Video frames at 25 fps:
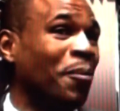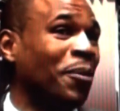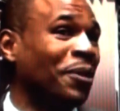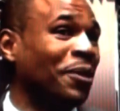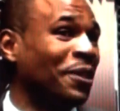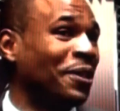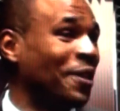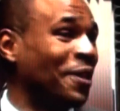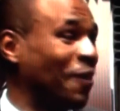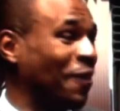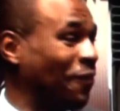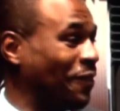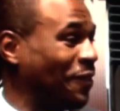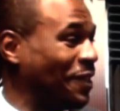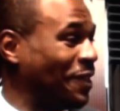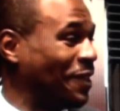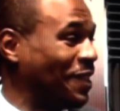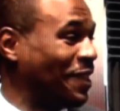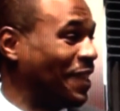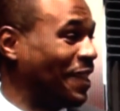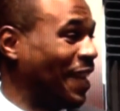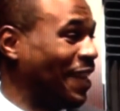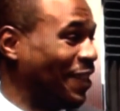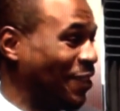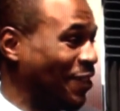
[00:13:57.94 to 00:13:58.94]
humbled enough to
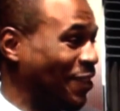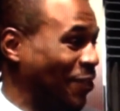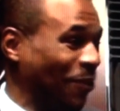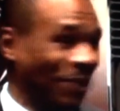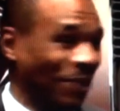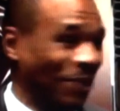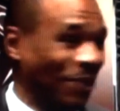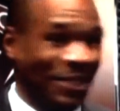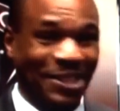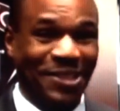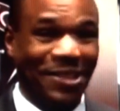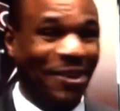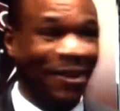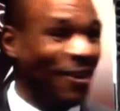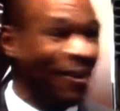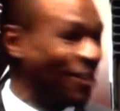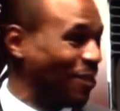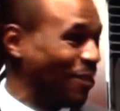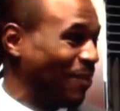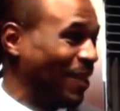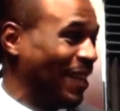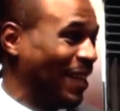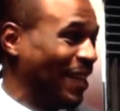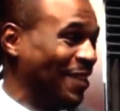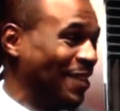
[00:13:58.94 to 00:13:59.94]
say that you're going to start
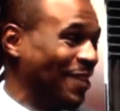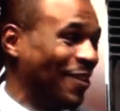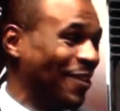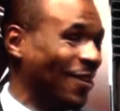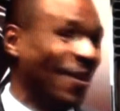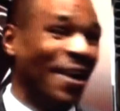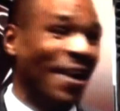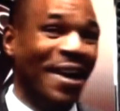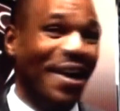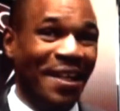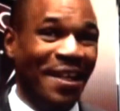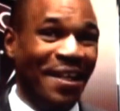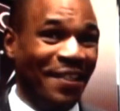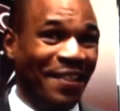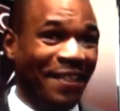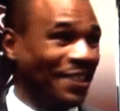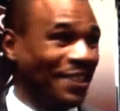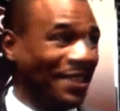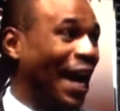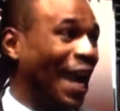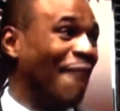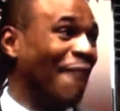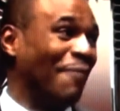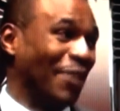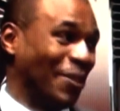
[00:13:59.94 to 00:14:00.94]
as a beginner, this
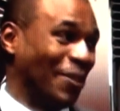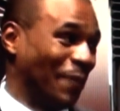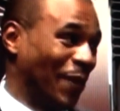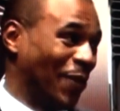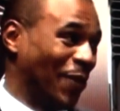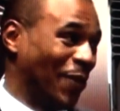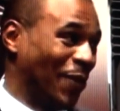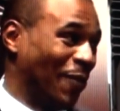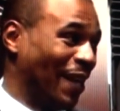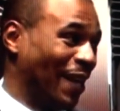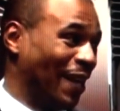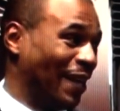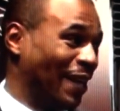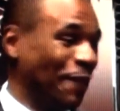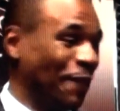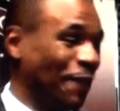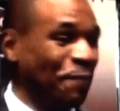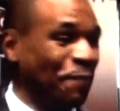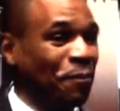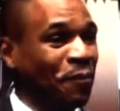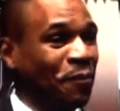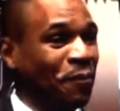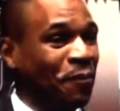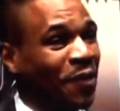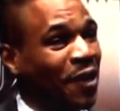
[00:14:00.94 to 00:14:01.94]
guy must be great.
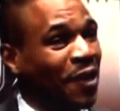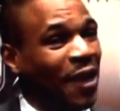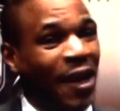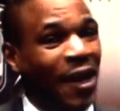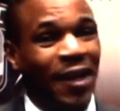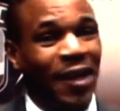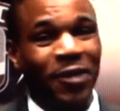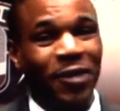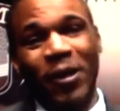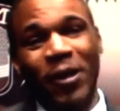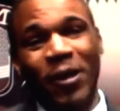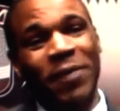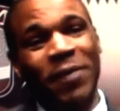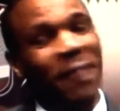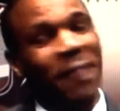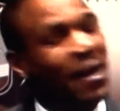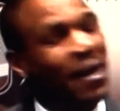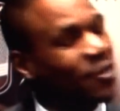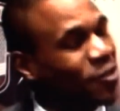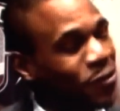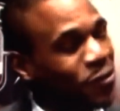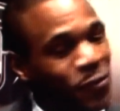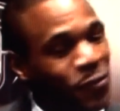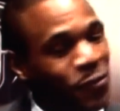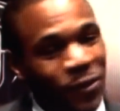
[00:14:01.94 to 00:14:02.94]
And
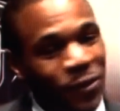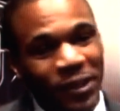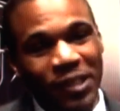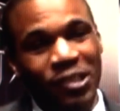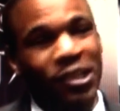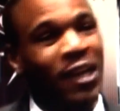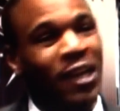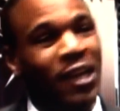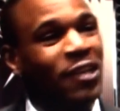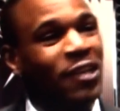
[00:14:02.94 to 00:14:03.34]
Grandmaster really